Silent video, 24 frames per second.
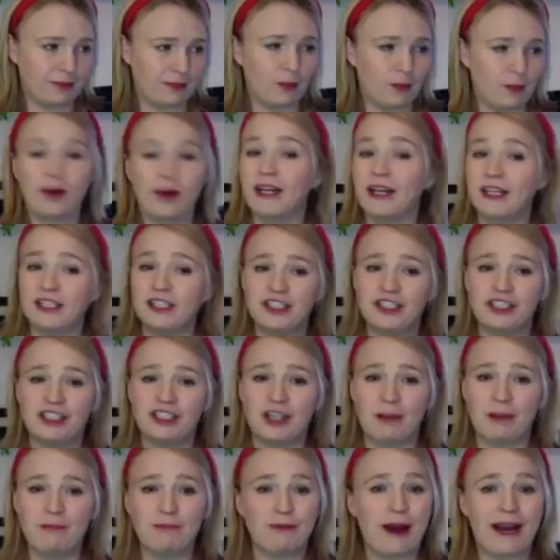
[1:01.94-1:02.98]
We're going to
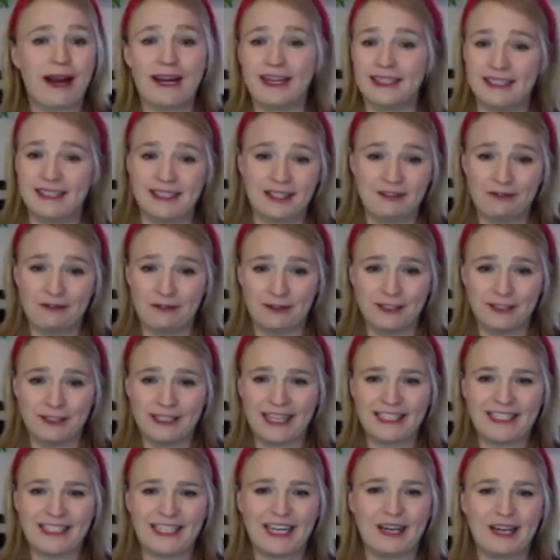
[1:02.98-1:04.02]
jump right into the first
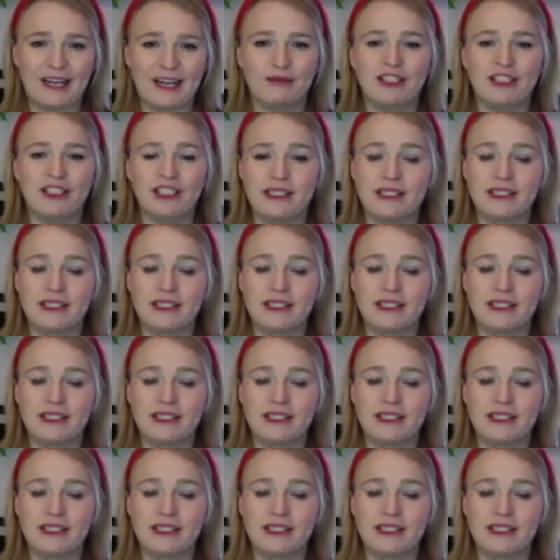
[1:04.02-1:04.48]
idea, which is